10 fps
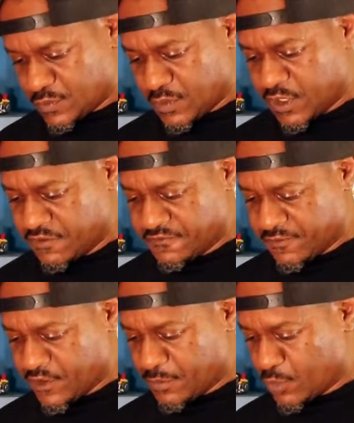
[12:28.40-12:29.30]
love for
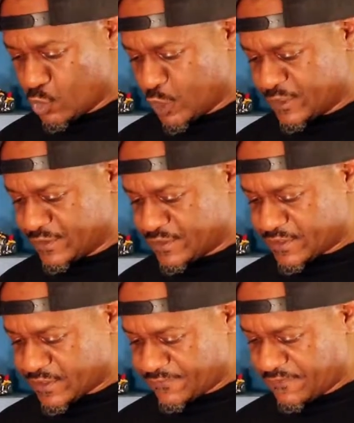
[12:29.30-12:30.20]
number
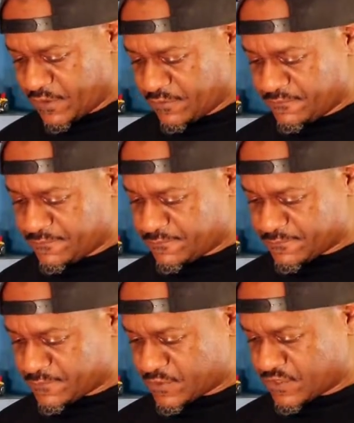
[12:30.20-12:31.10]
ones, I found
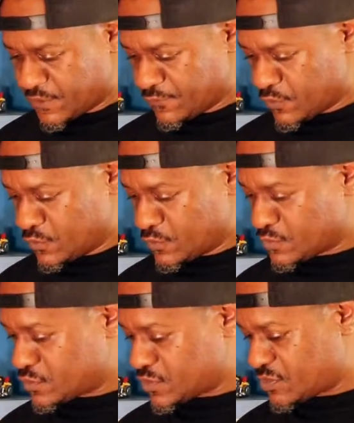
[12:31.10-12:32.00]
several
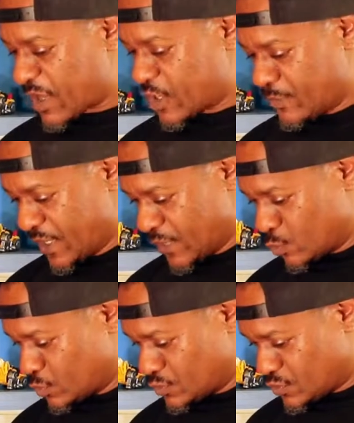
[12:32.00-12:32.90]

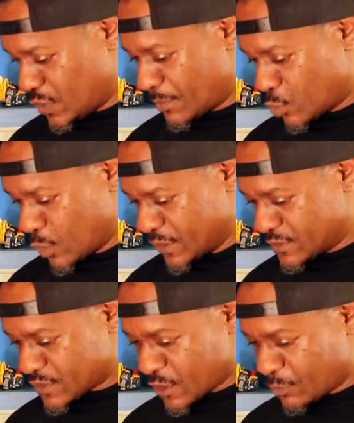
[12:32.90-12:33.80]
SpiderMan number
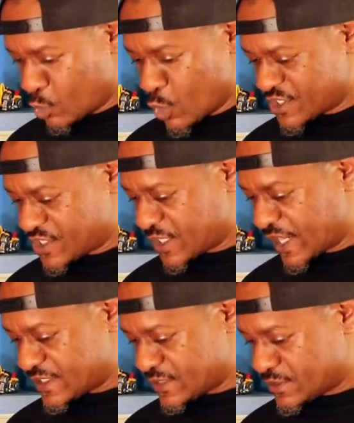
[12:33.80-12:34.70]
ones, a couple
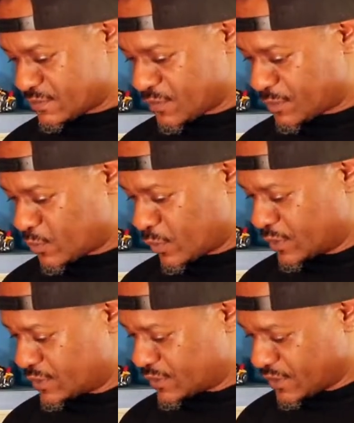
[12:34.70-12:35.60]
one-shots and some number
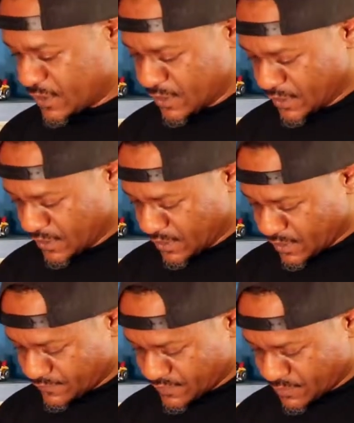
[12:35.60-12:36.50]
ones
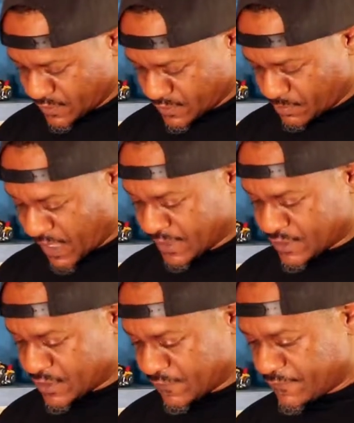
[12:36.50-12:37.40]
of some Spidey
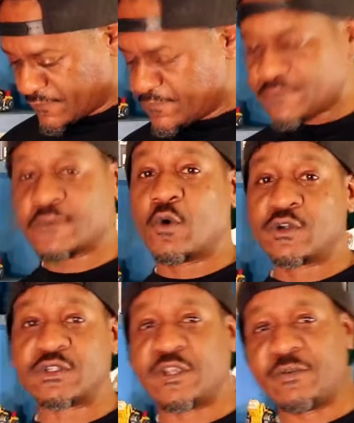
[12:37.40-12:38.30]
stuff. Of
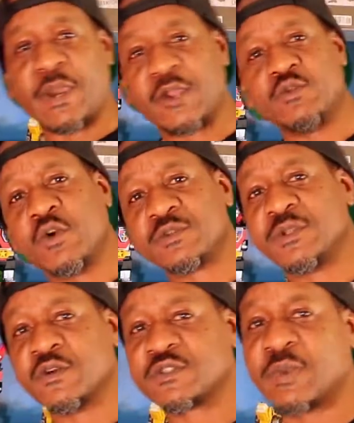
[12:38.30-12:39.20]
course, everybody who knows me
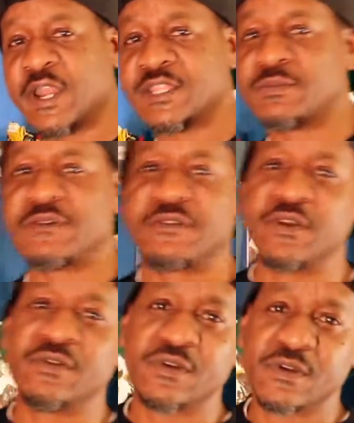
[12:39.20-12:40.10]
knows Spidey's my
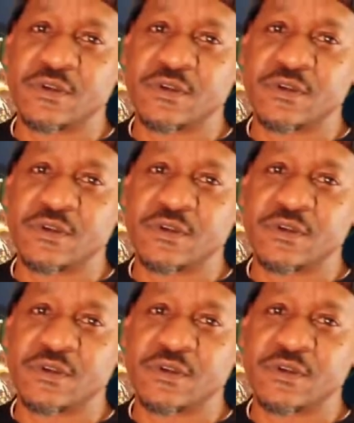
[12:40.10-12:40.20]
favorite